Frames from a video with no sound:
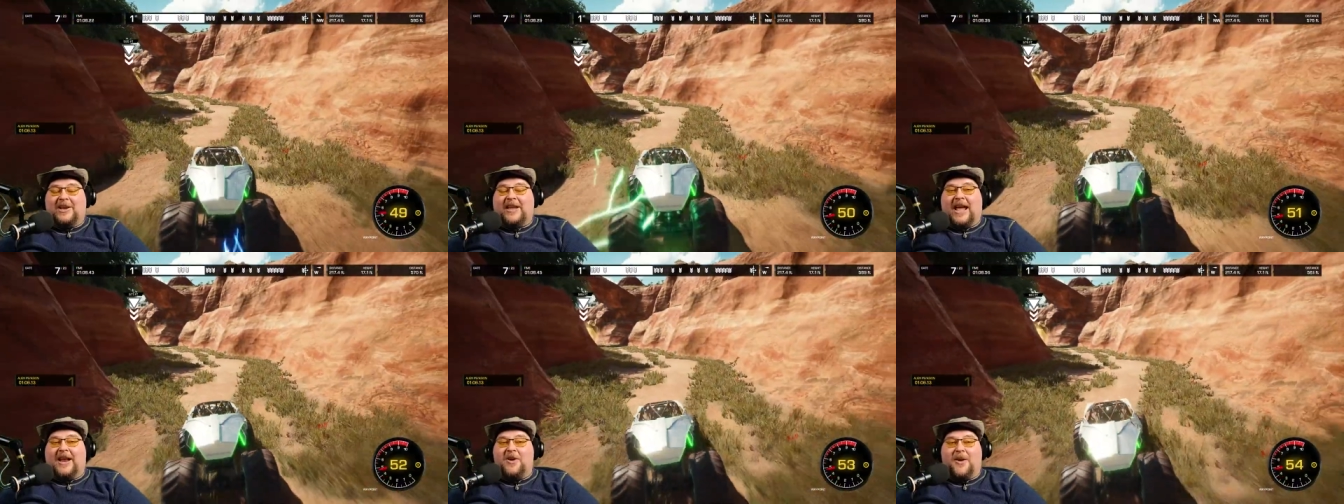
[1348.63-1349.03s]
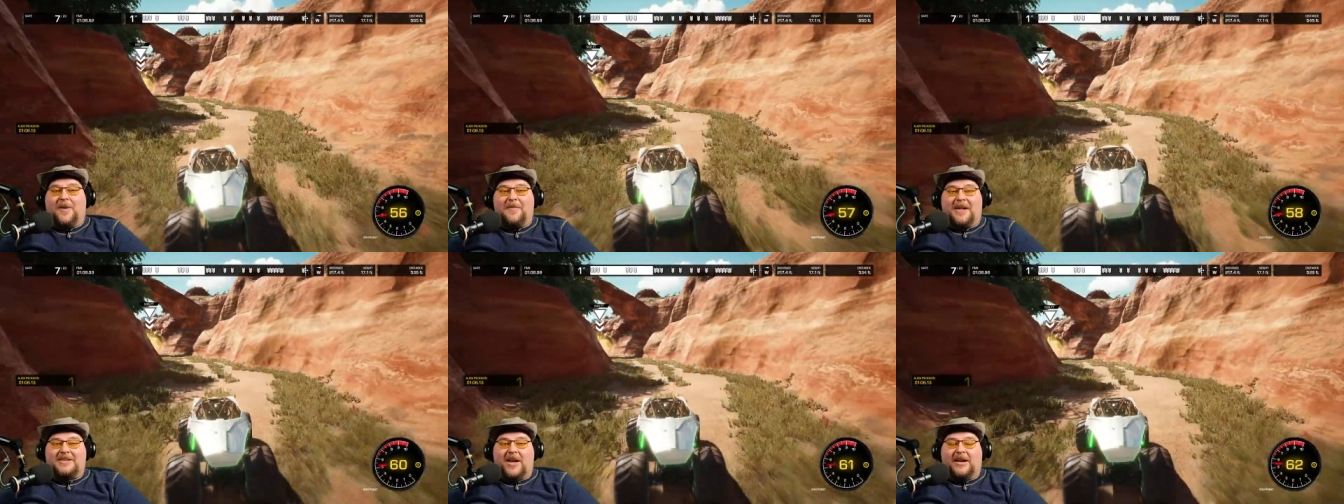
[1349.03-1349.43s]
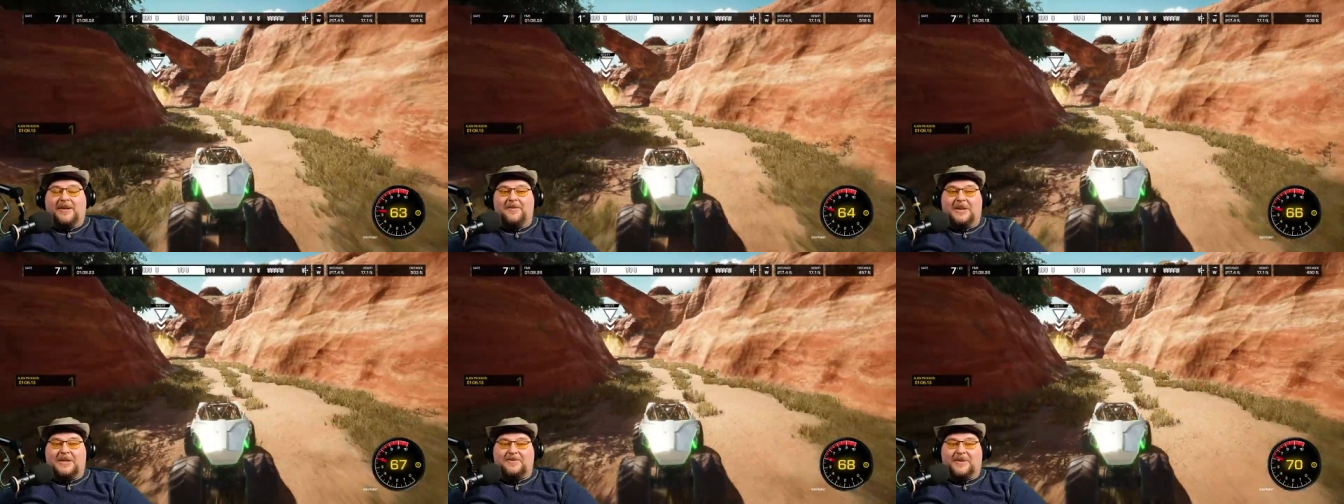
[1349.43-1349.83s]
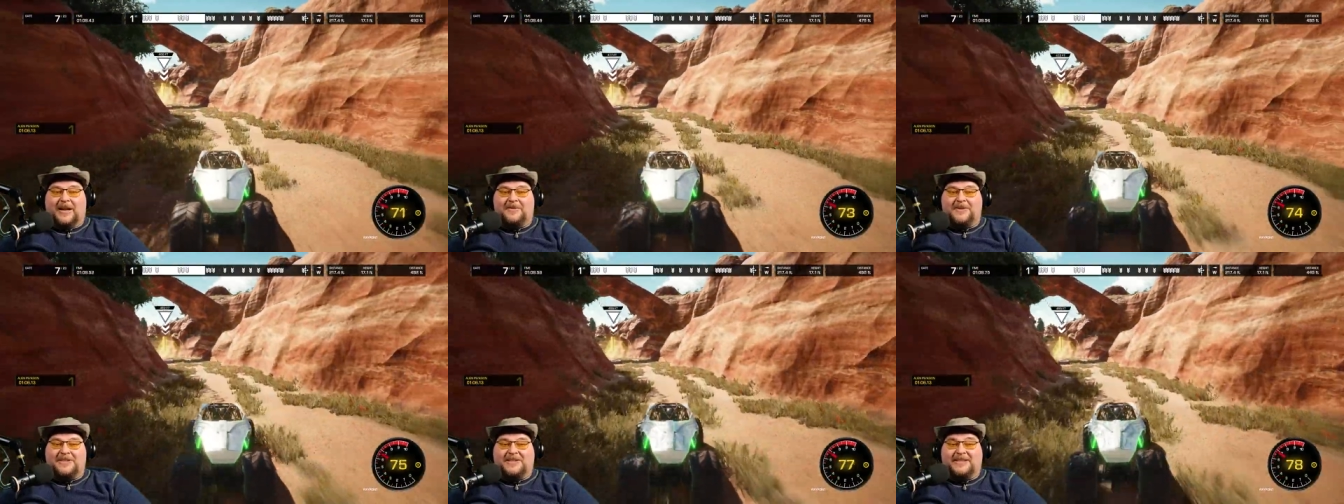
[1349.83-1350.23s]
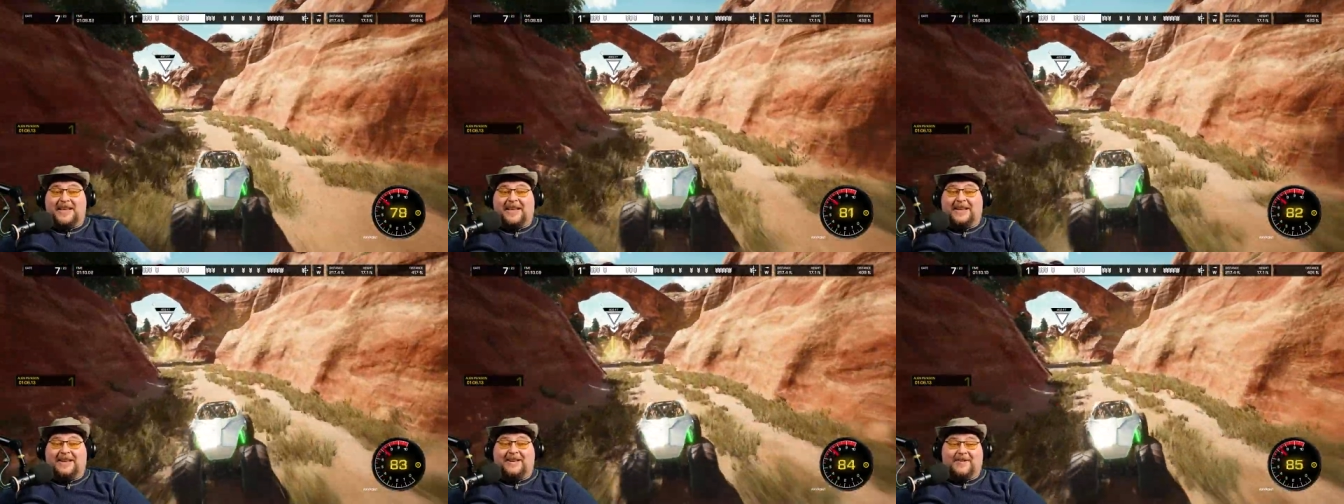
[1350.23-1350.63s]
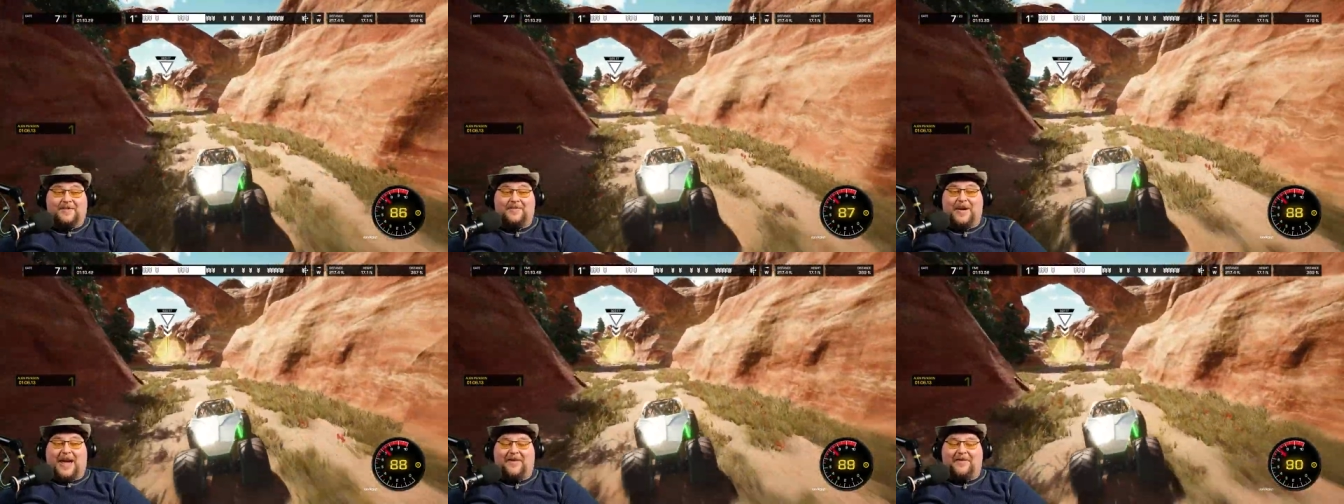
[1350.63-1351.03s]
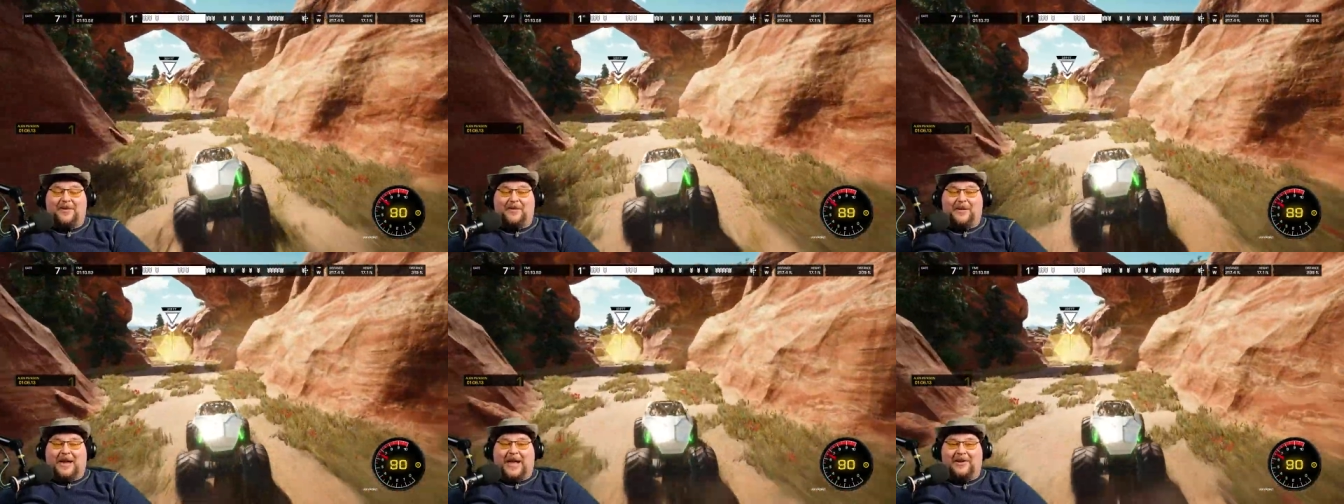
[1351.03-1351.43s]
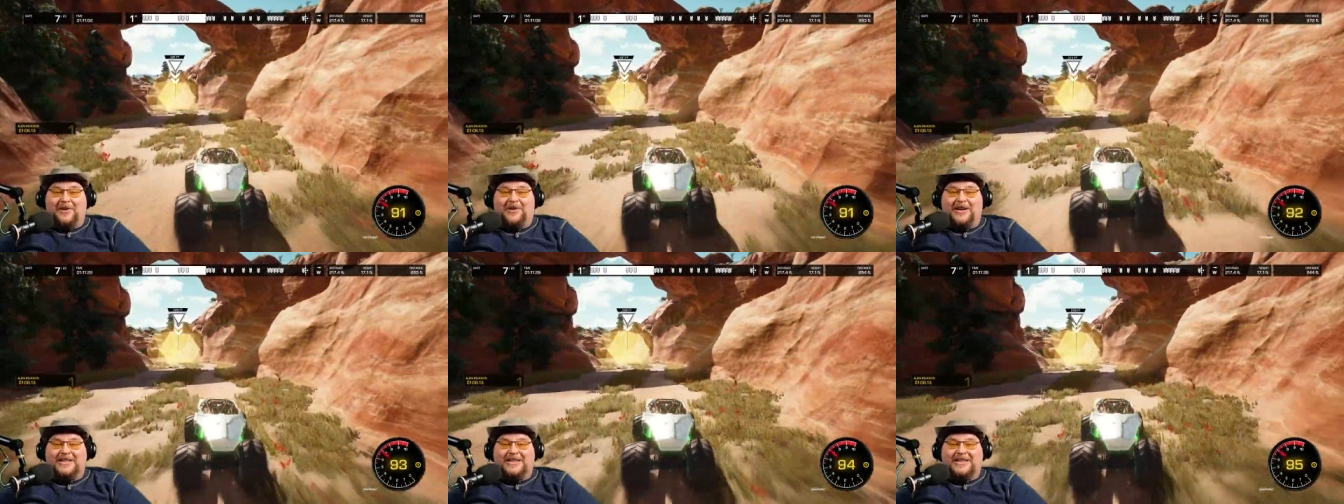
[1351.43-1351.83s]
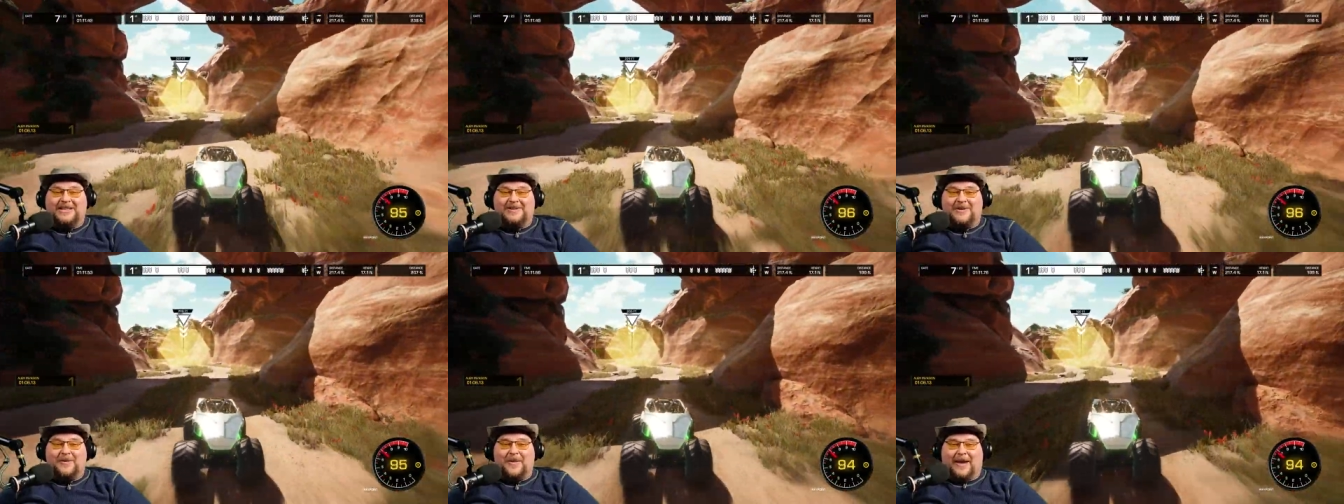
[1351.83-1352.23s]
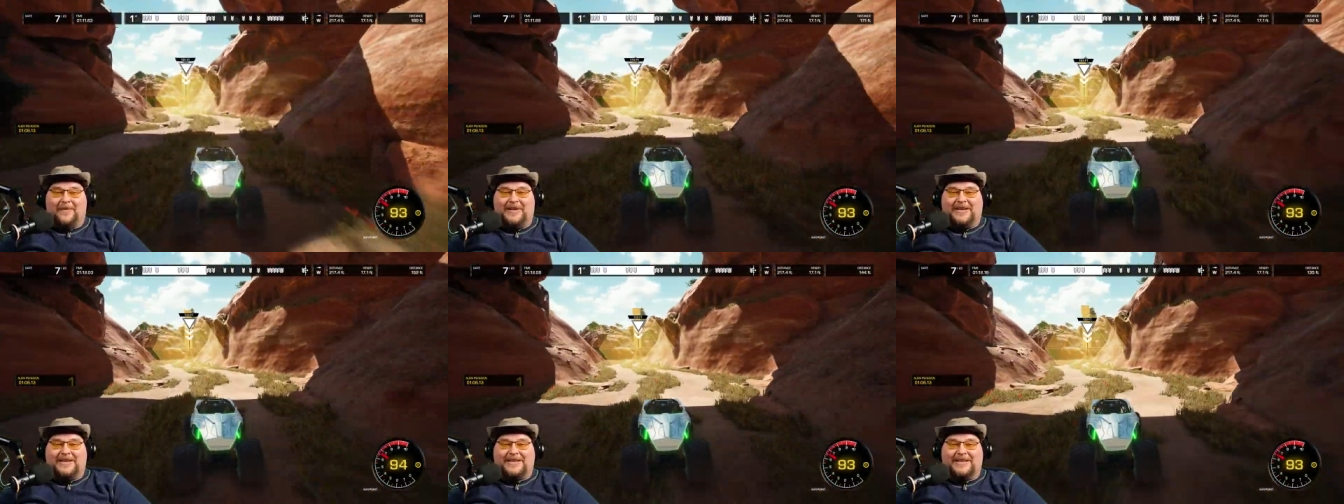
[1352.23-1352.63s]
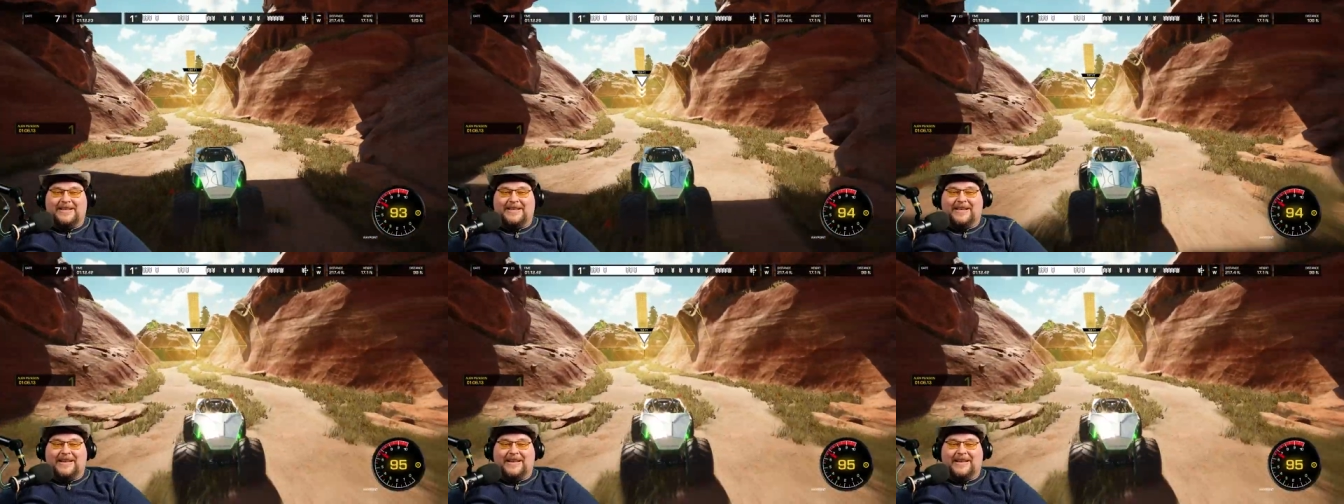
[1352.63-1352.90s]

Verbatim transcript: Okay, I know I'm not talking much, but I'm just like baffled by how crazy this whole map is.